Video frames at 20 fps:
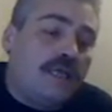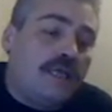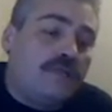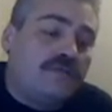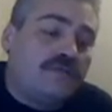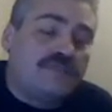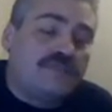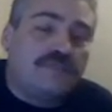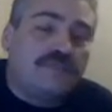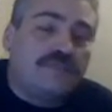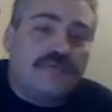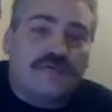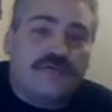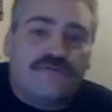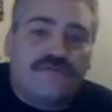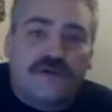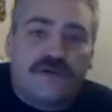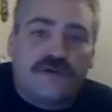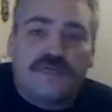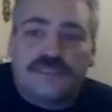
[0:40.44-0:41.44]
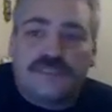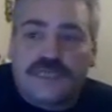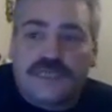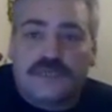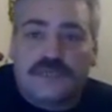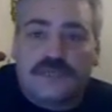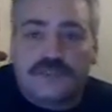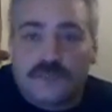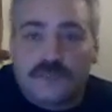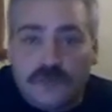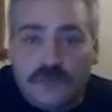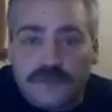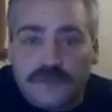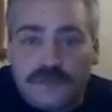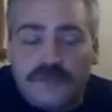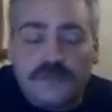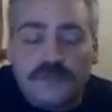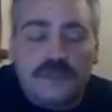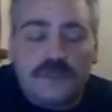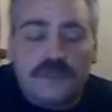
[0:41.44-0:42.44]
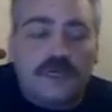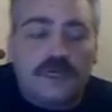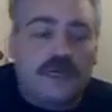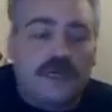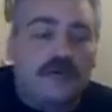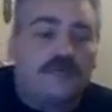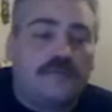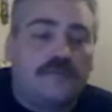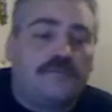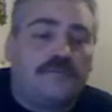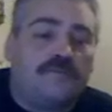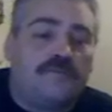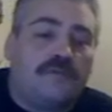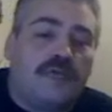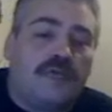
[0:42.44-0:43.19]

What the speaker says: seem like a very intelligent woman, and